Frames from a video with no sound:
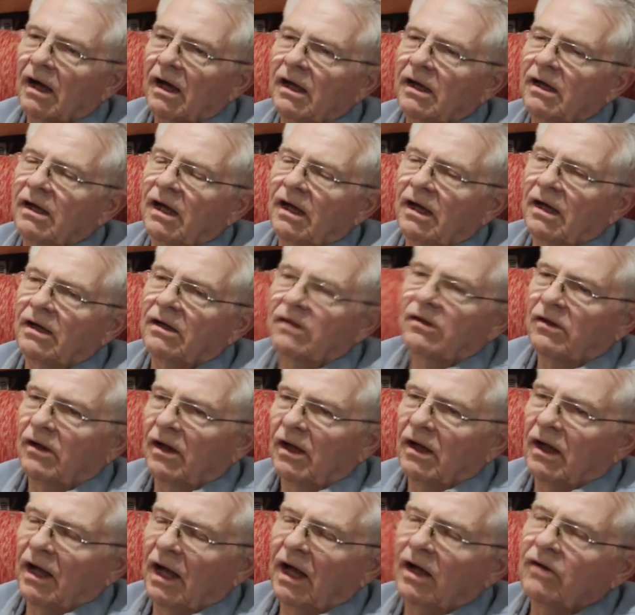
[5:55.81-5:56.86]
I had
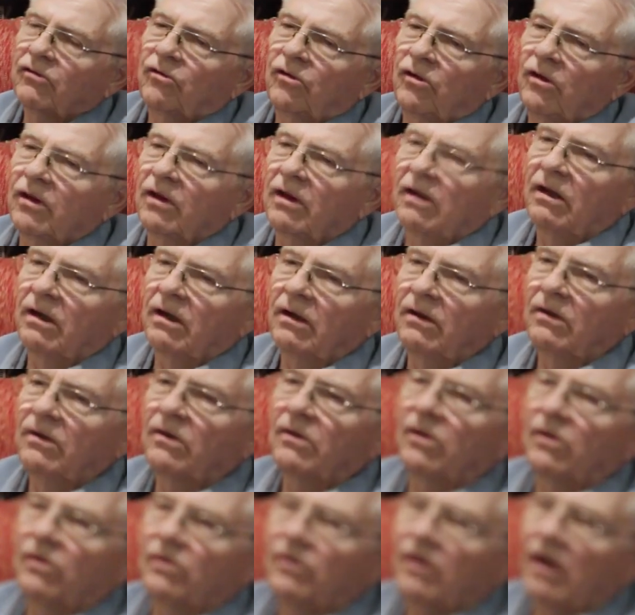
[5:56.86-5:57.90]
actually
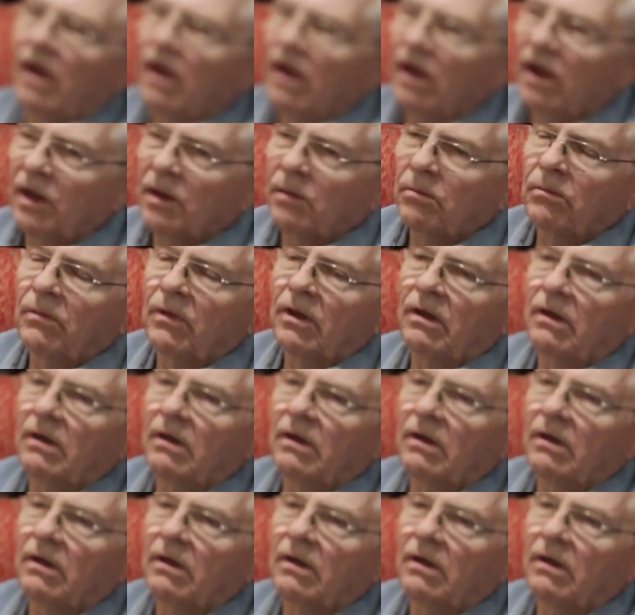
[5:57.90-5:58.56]
hidden a dime